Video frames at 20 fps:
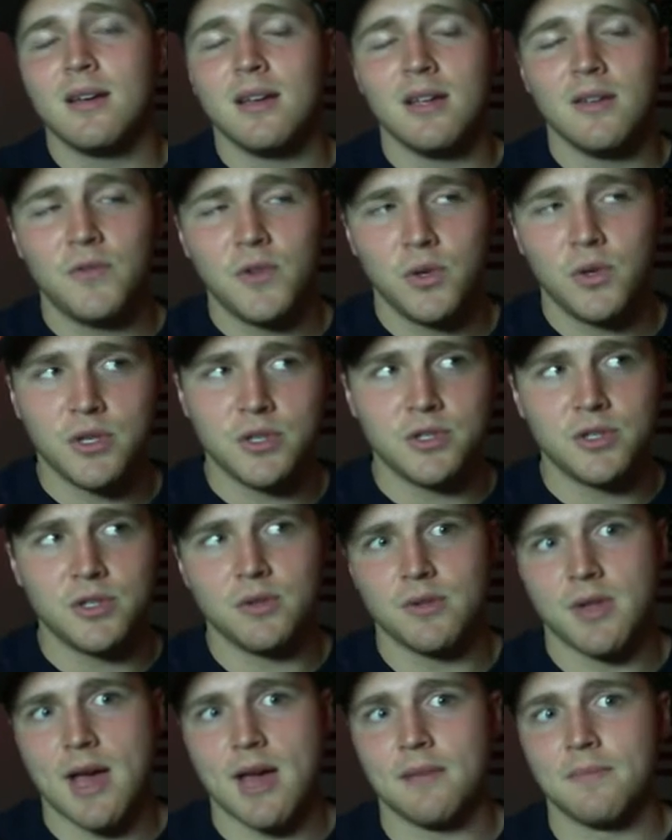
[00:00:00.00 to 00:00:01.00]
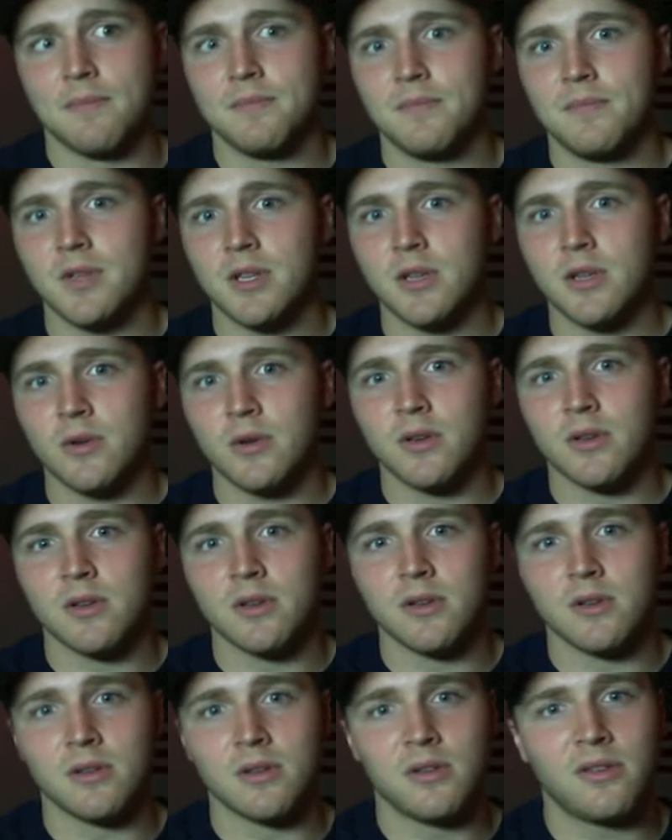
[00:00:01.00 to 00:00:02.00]
If you can do that, you
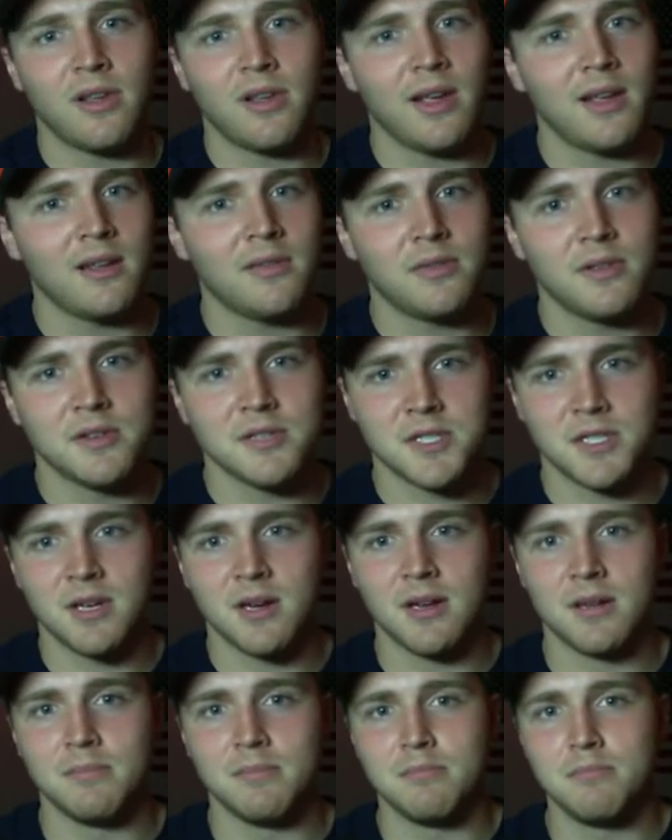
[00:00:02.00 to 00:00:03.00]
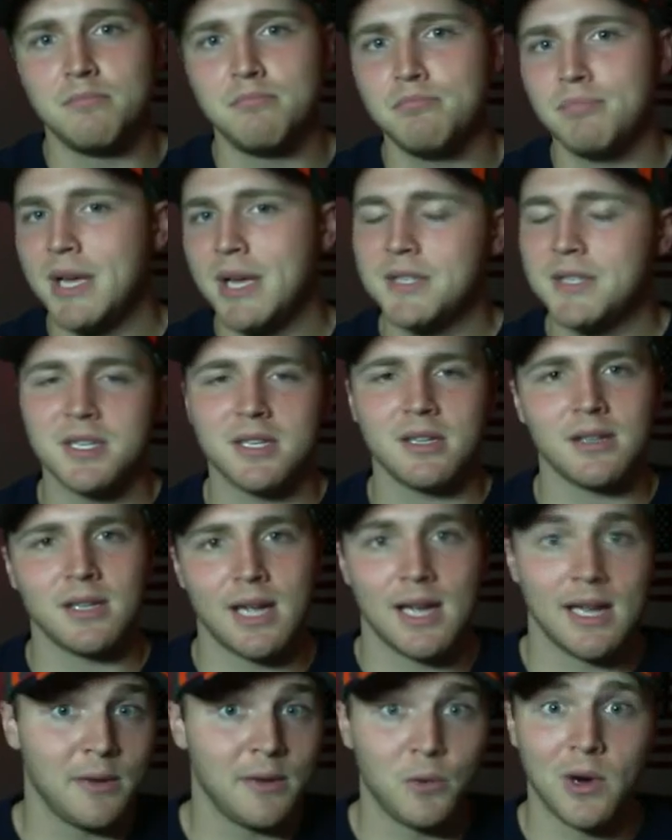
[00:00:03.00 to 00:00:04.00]
can take this gun basically
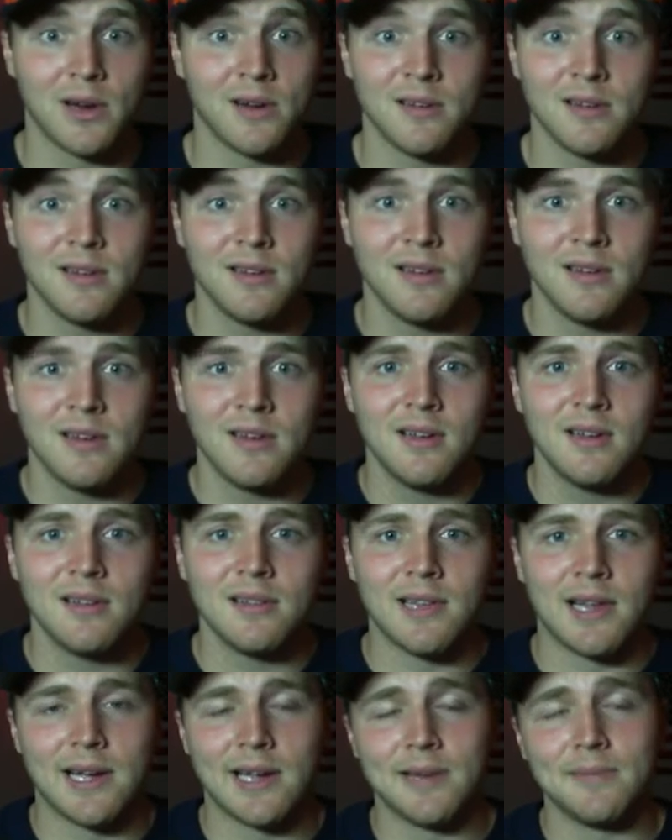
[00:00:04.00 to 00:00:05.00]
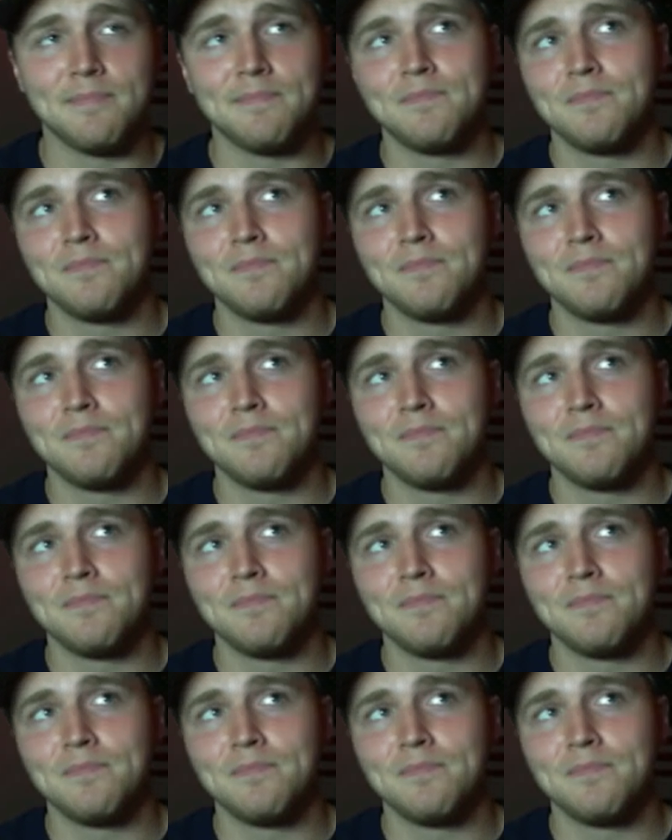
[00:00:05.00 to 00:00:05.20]
anywhere. Like,